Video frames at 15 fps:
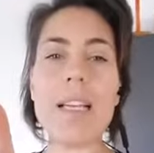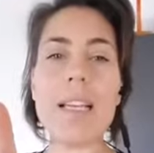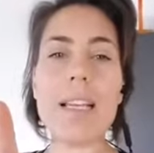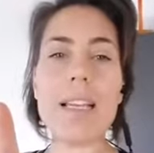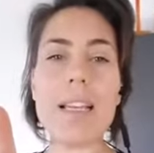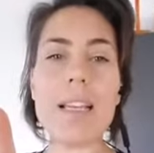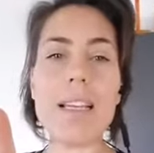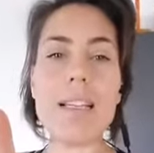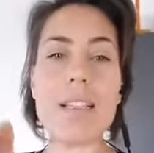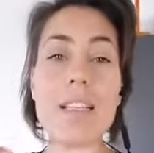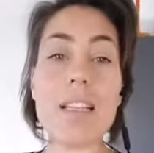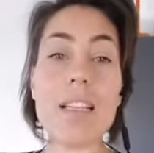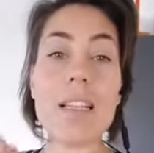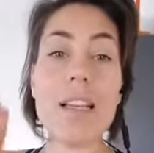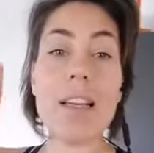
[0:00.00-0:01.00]

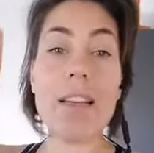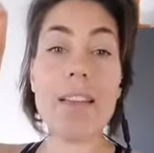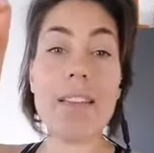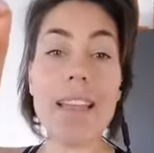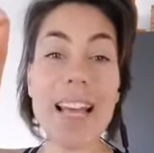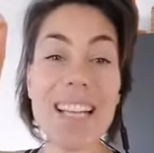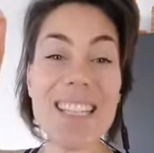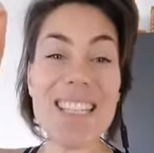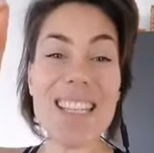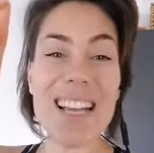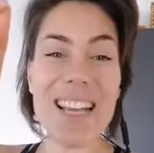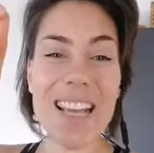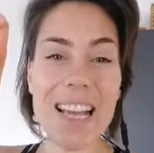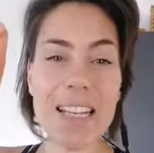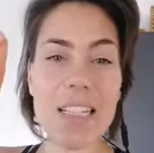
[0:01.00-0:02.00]
is that
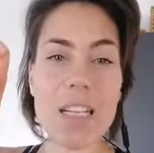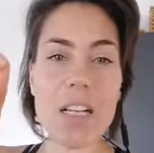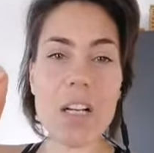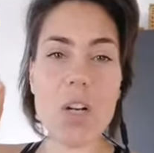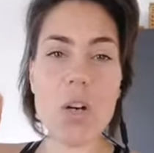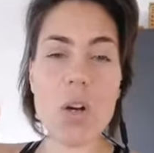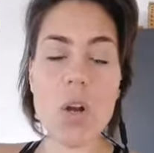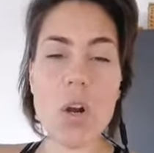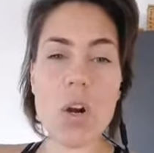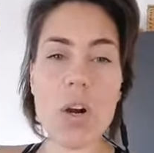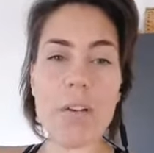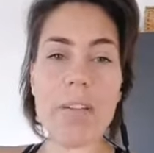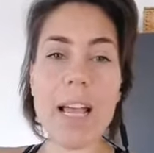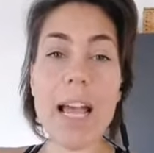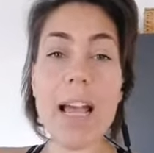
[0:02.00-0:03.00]
sciatic
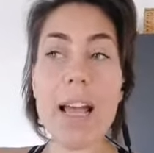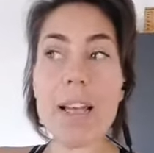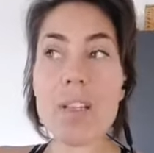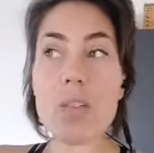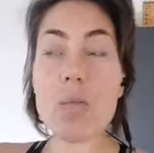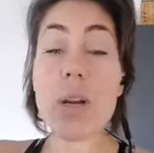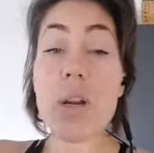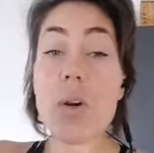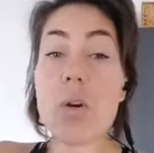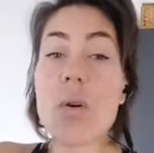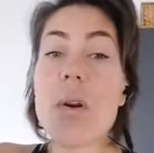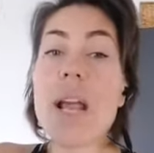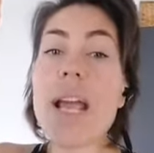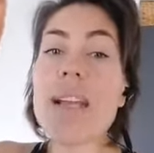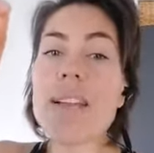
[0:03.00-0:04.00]
nerve we're
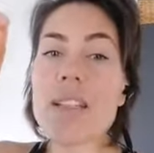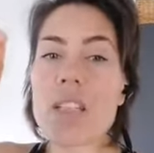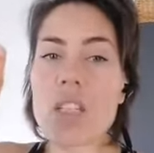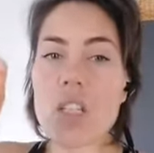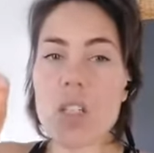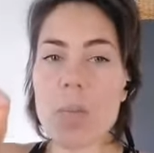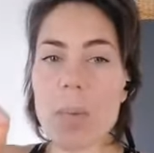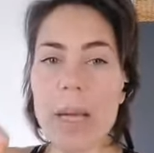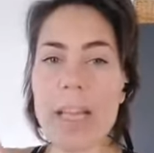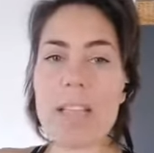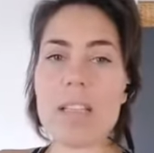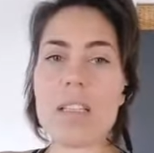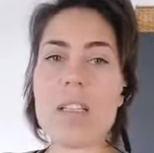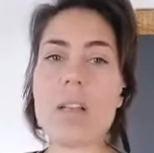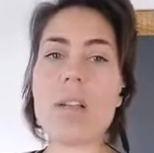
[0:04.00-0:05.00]
creating
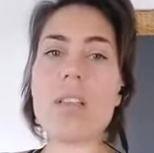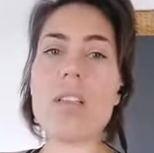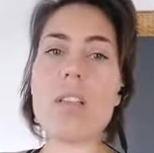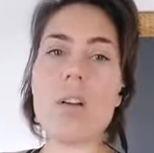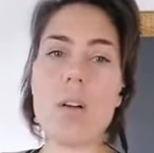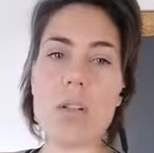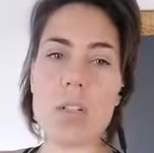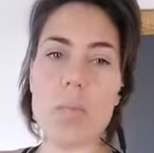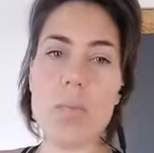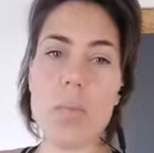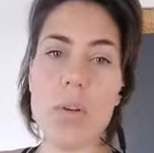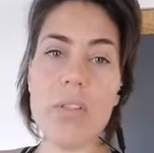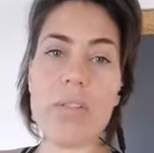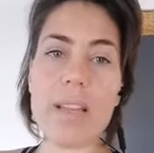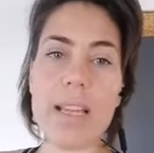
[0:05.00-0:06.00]
space that it starts
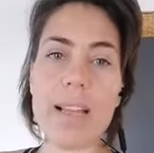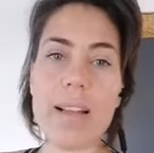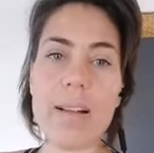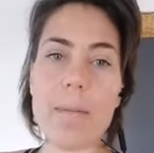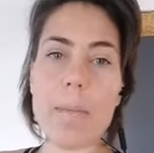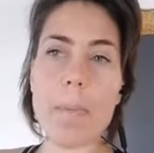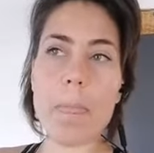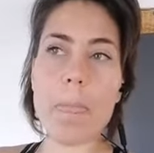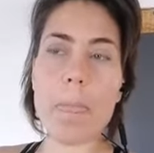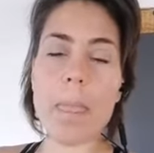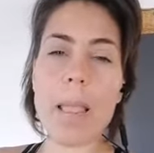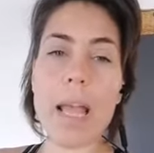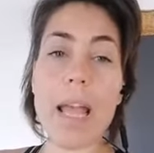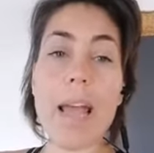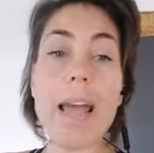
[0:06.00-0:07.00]
moving,
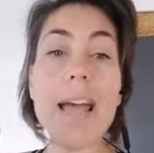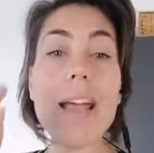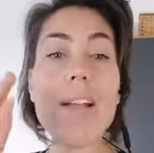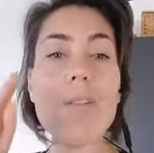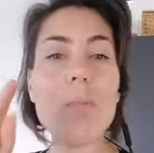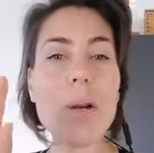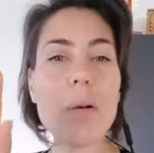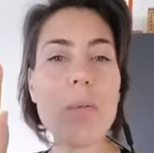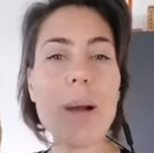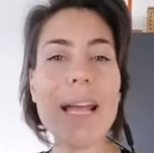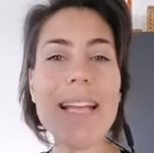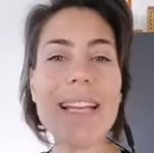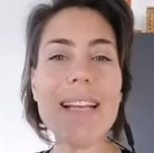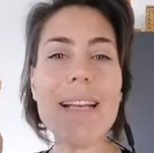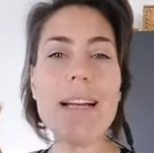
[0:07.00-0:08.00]
and we're
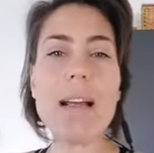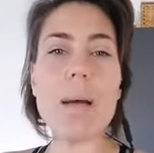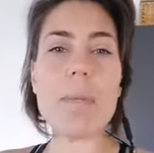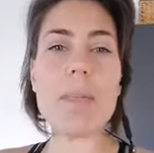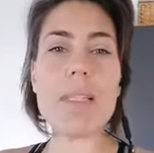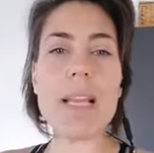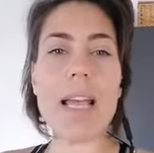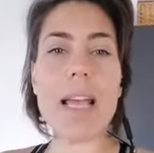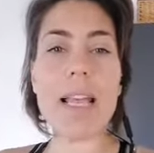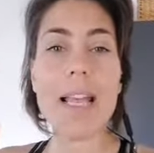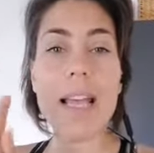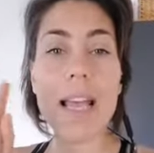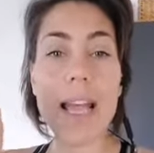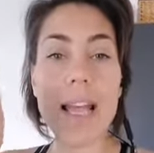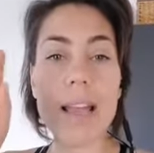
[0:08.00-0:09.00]
waking it up saying,
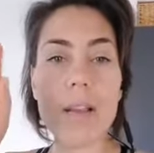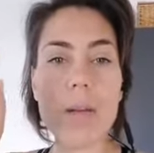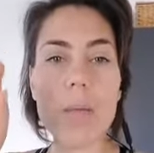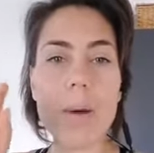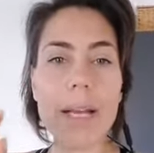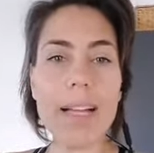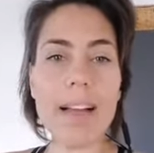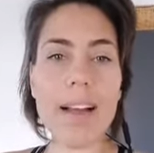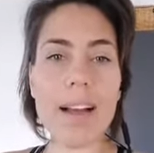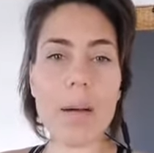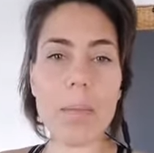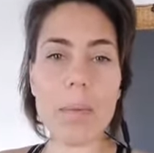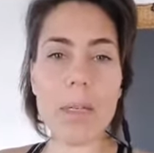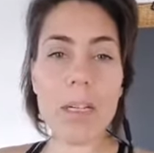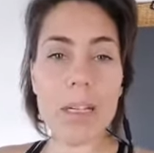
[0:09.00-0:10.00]
hey, wake
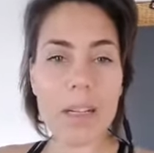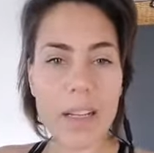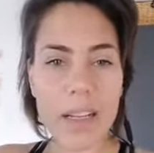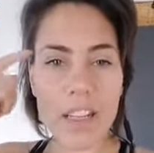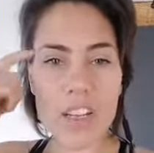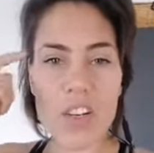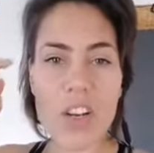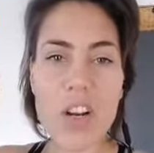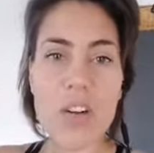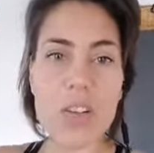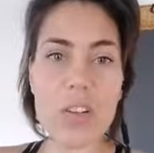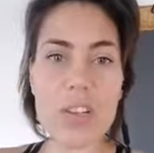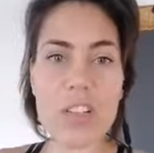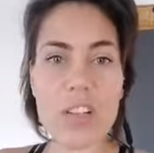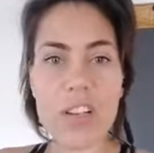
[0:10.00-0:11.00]
up, like your
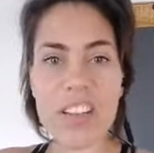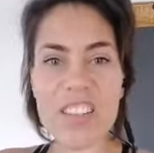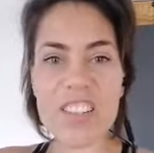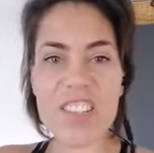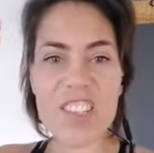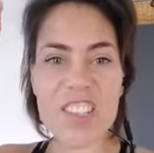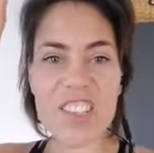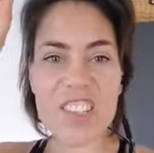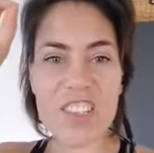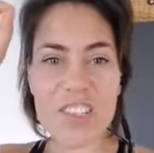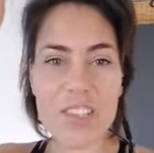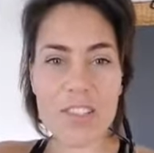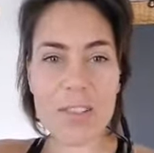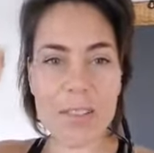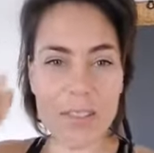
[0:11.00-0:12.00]
neurons going zzz, zzz,
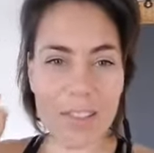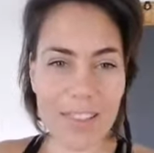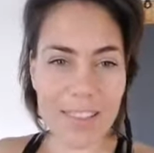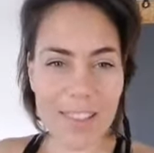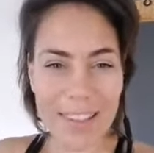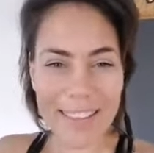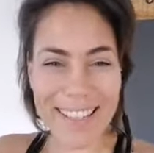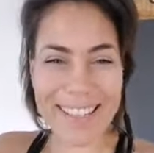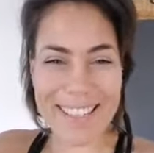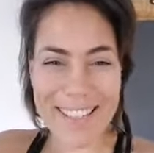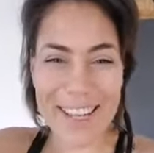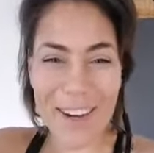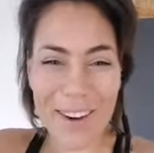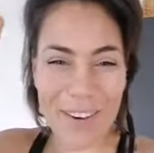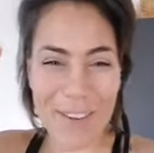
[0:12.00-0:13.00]
you know, they
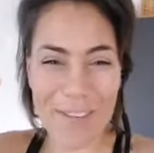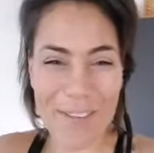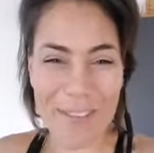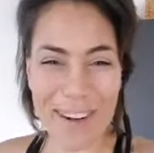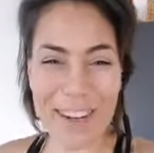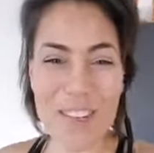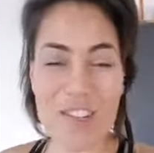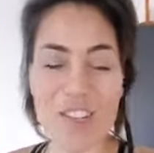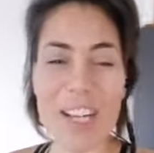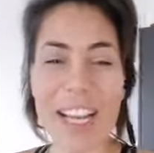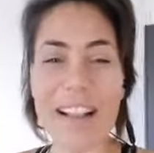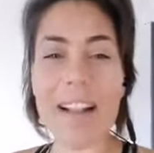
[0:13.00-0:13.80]
start functioning.